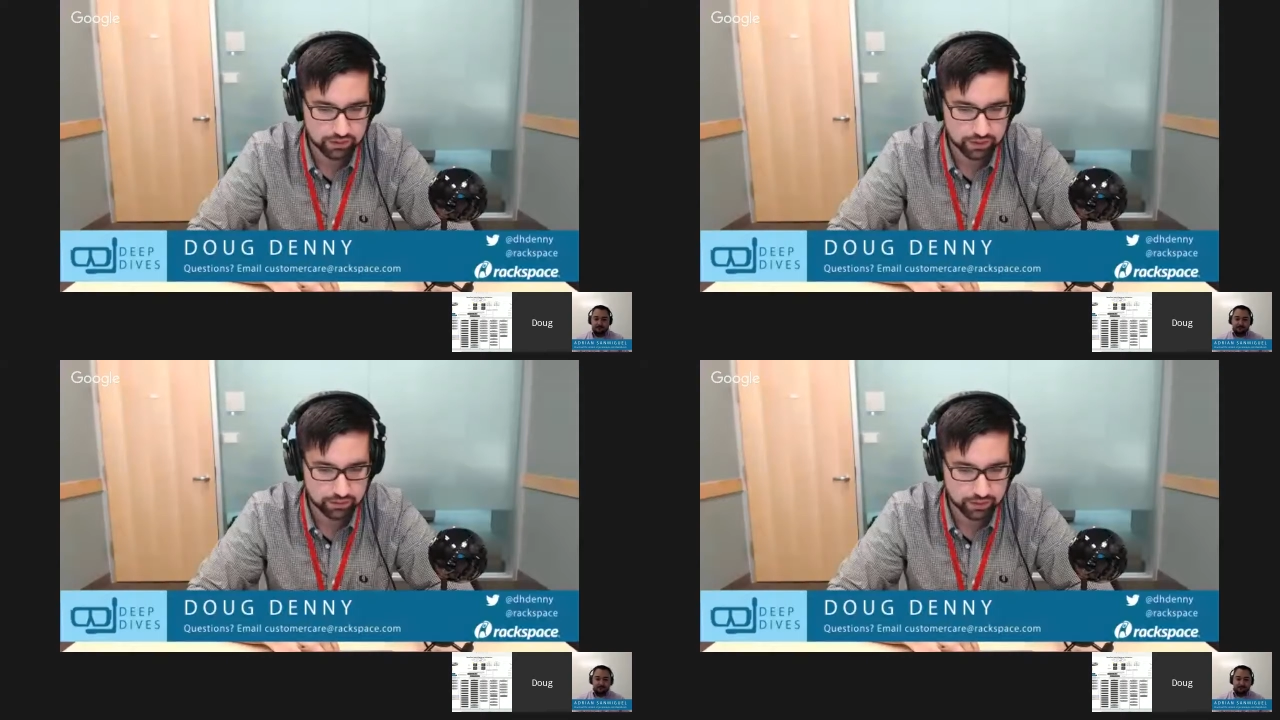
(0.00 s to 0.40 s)

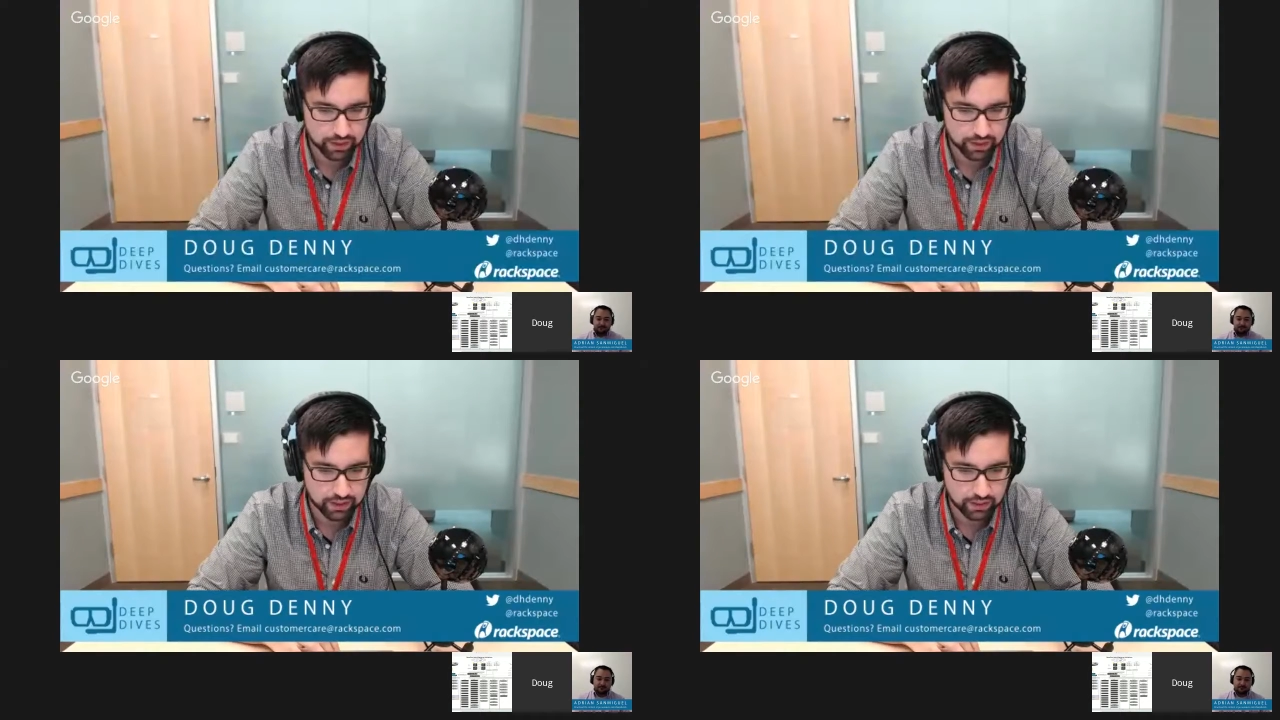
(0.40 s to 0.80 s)
if
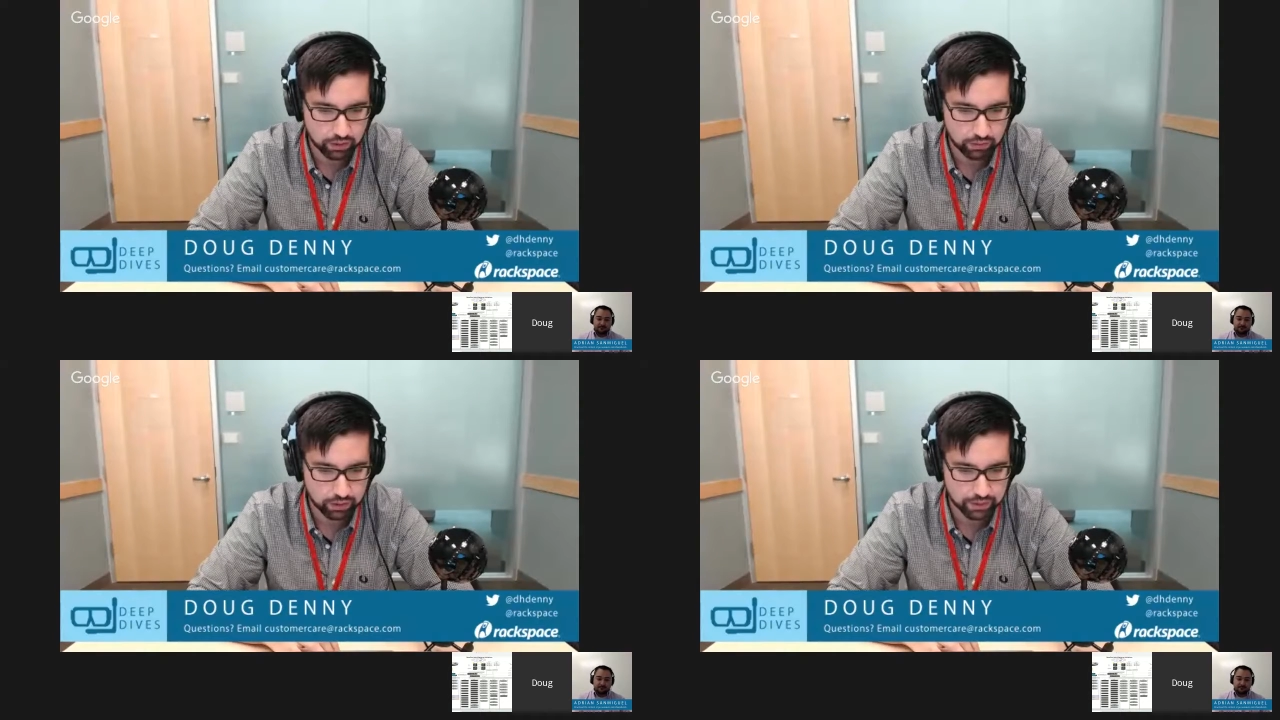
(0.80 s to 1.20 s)
any,
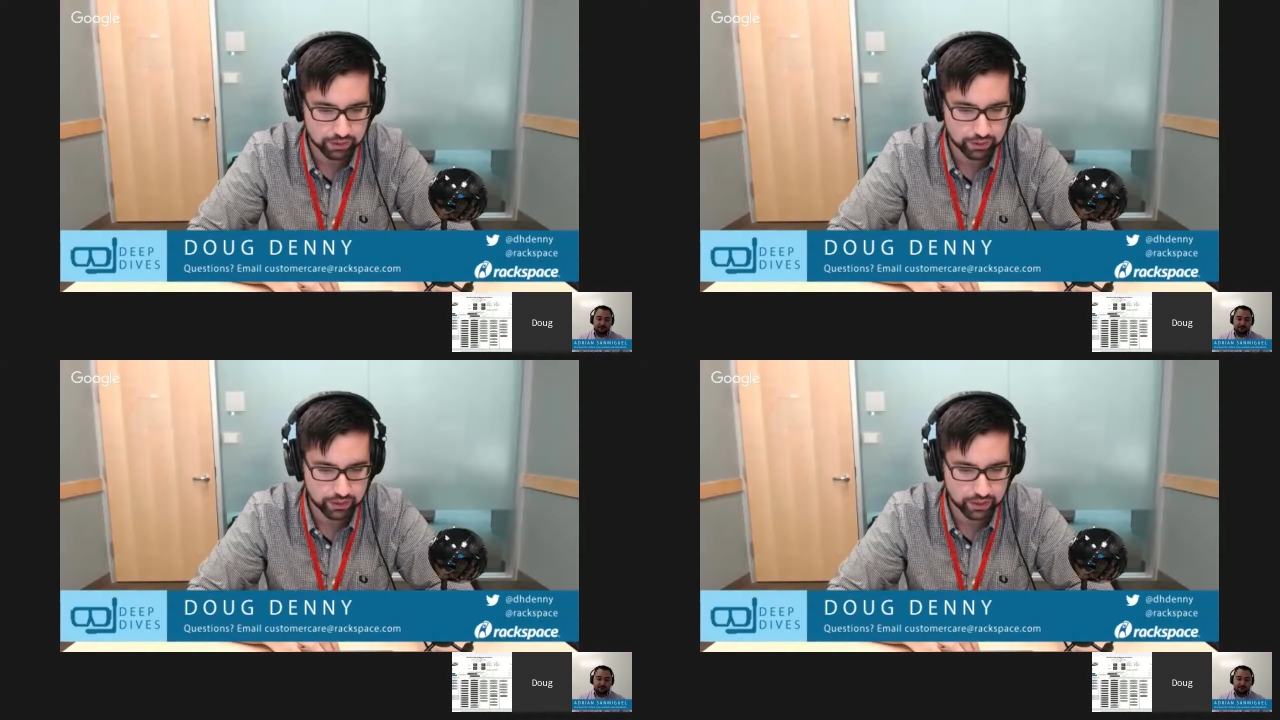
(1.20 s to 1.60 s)
are run
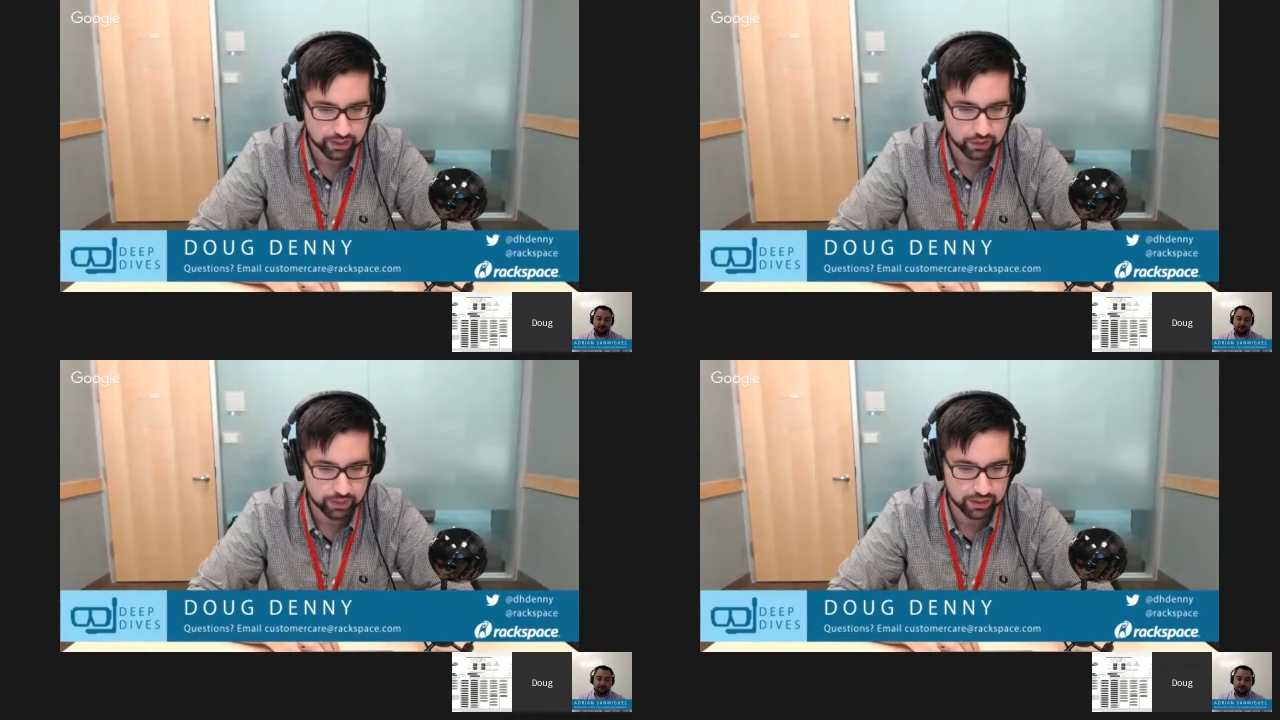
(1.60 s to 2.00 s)
between
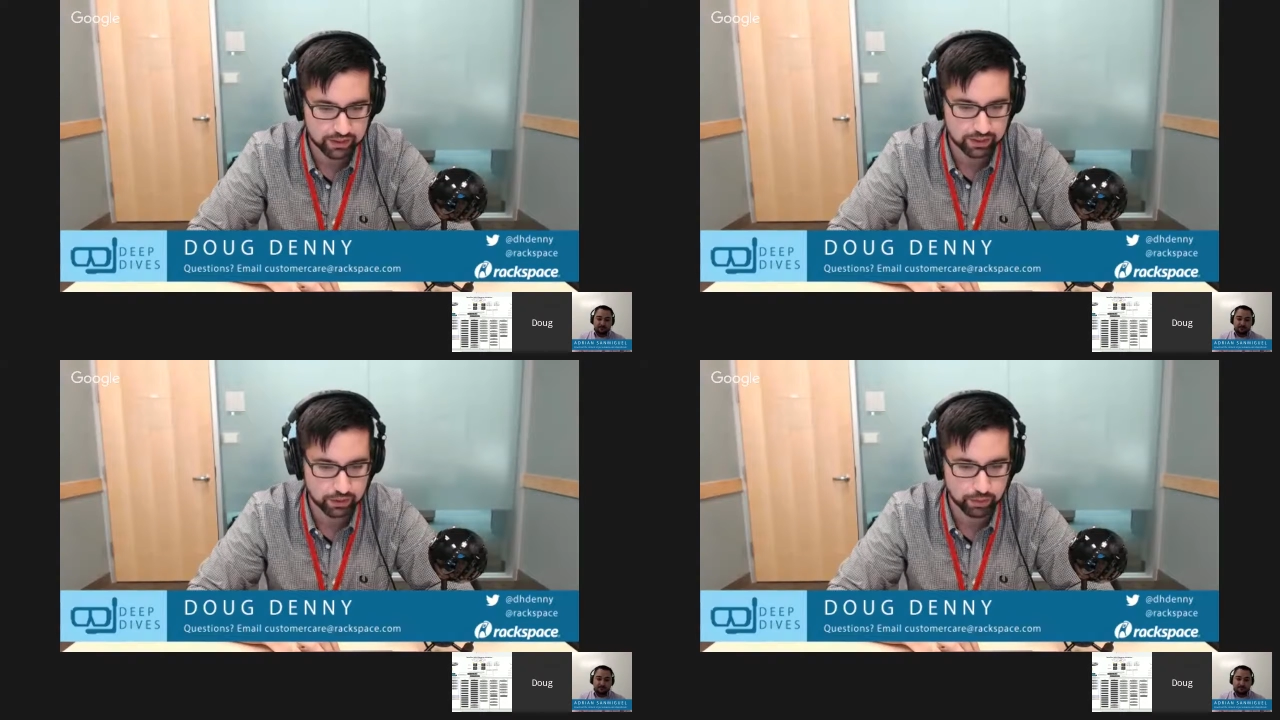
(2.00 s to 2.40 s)

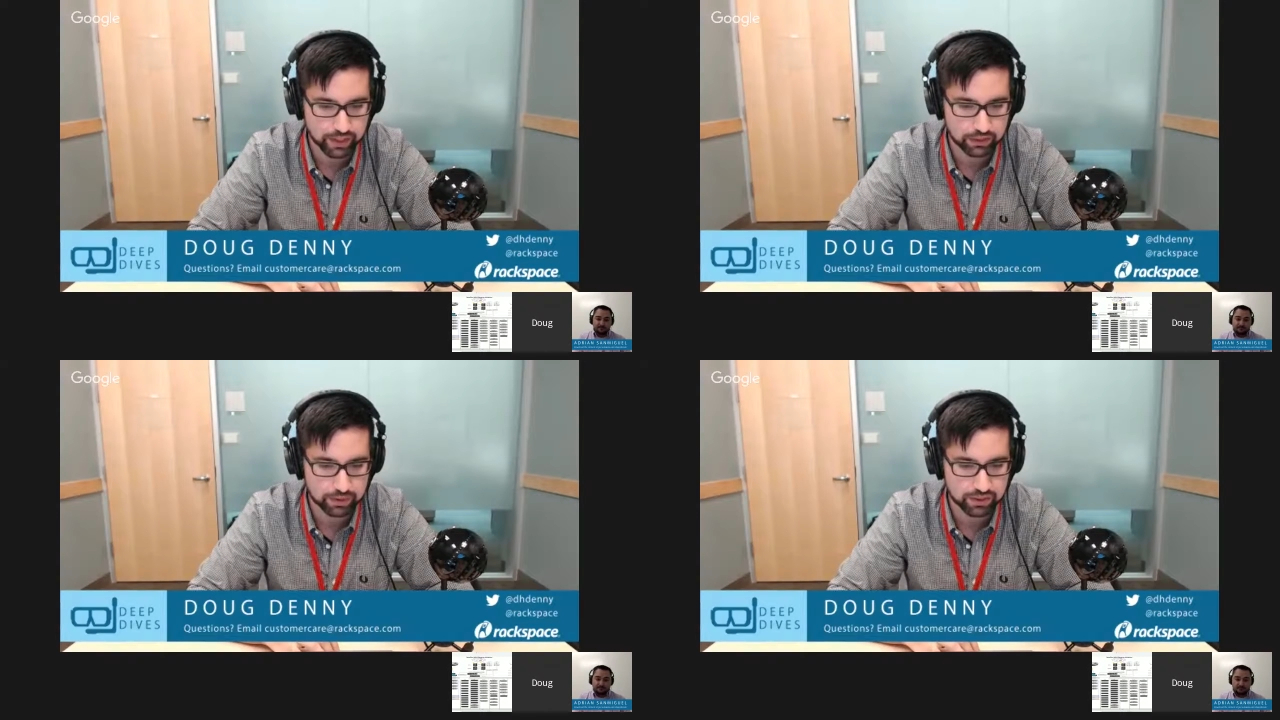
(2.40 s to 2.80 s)
AWS and the
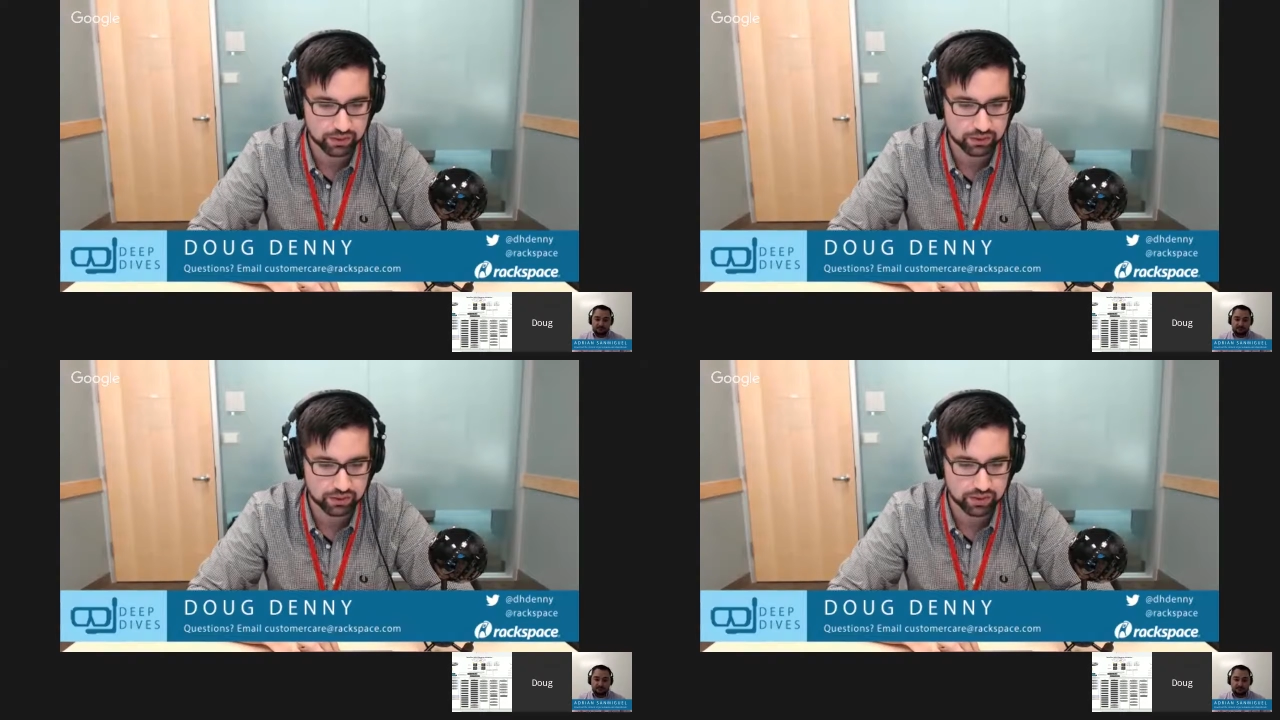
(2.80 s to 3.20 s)

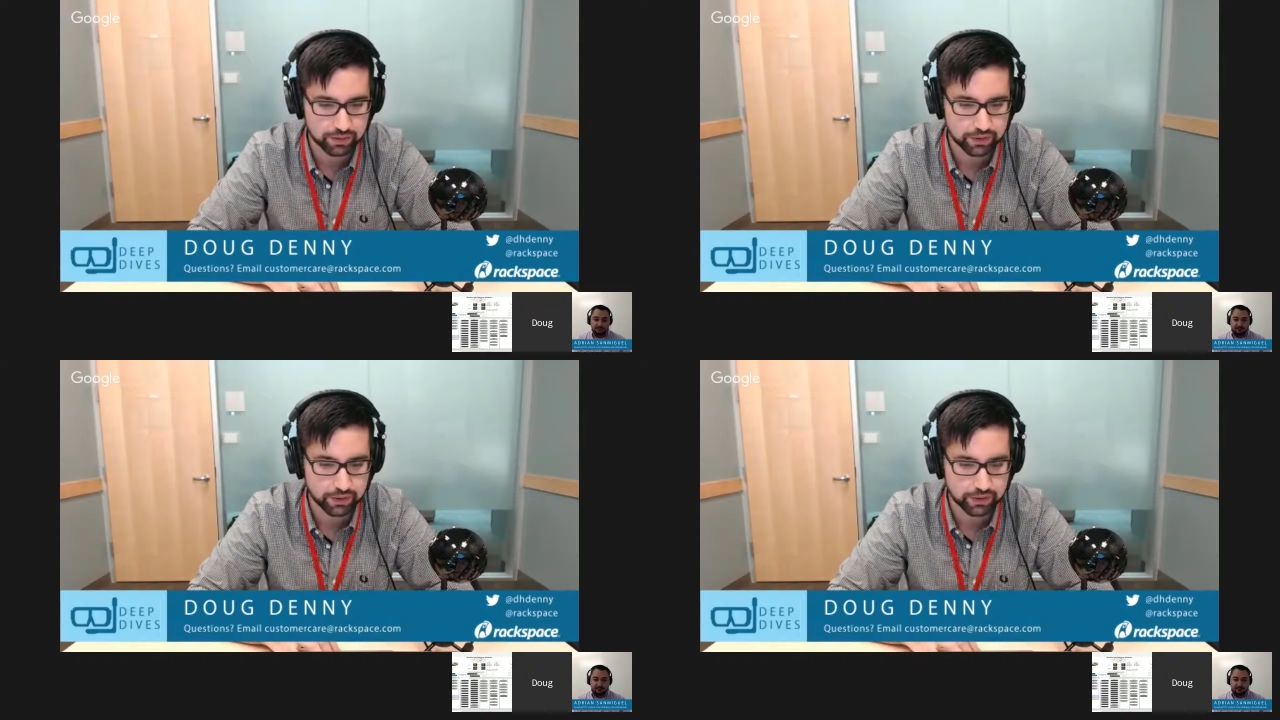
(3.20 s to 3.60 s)
Rackspace hosted
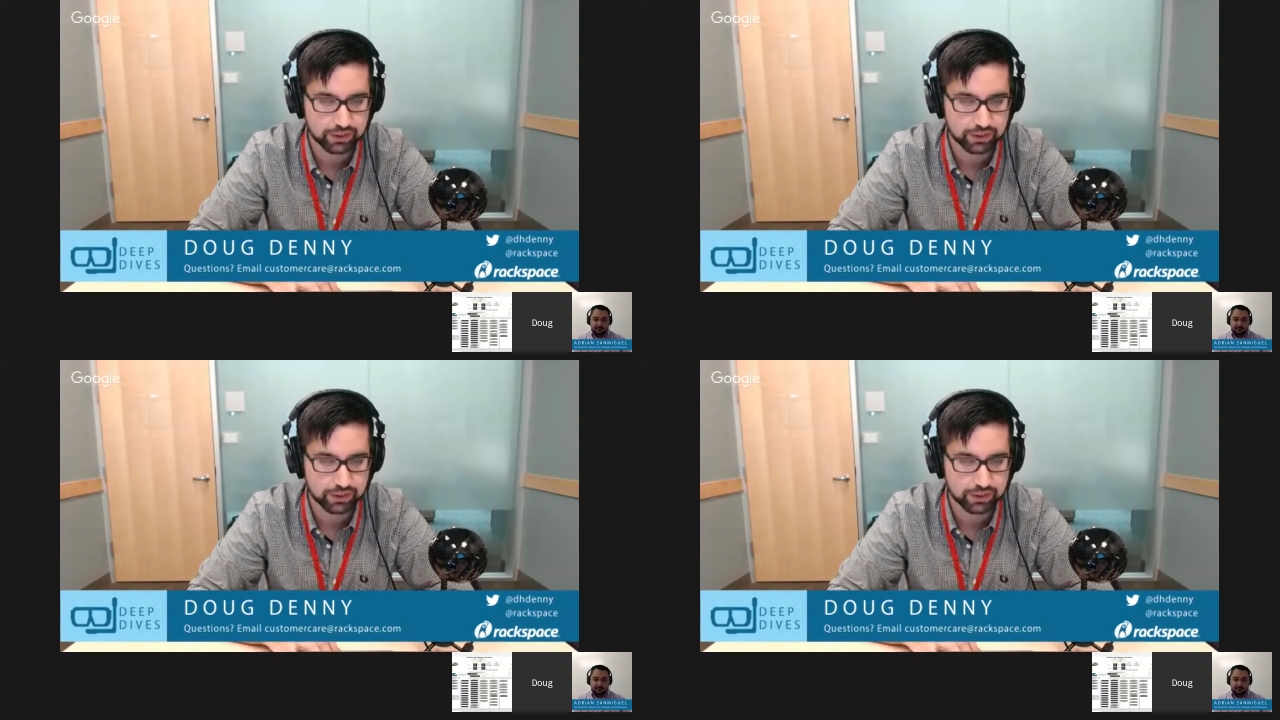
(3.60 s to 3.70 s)
infrastructure?